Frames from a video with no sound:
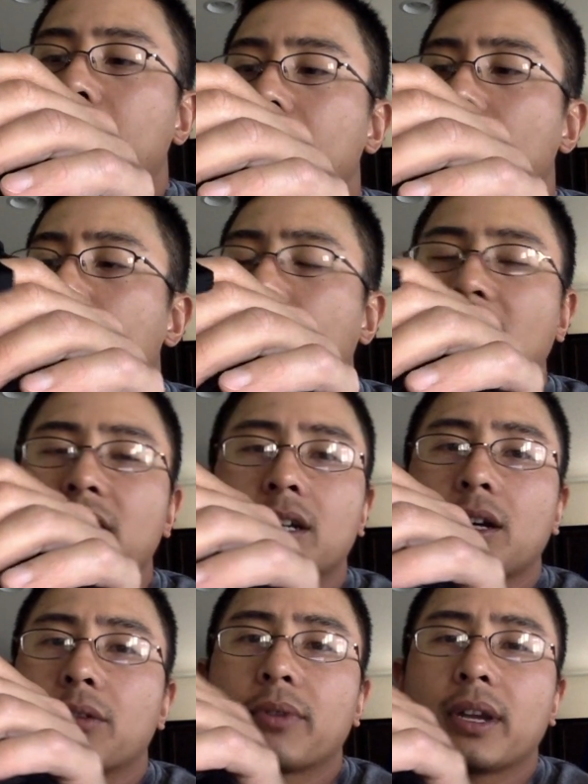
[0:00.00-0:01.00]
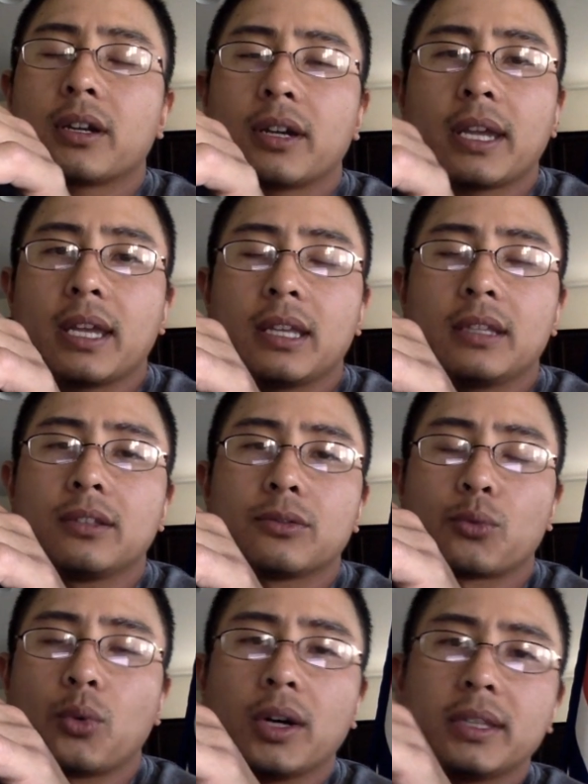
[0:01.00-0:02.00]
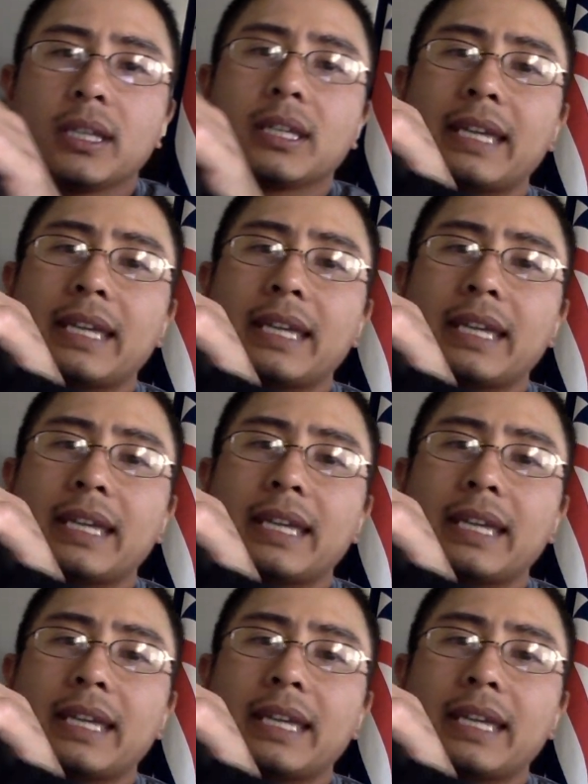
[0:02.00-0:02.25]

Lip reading: made a career in running,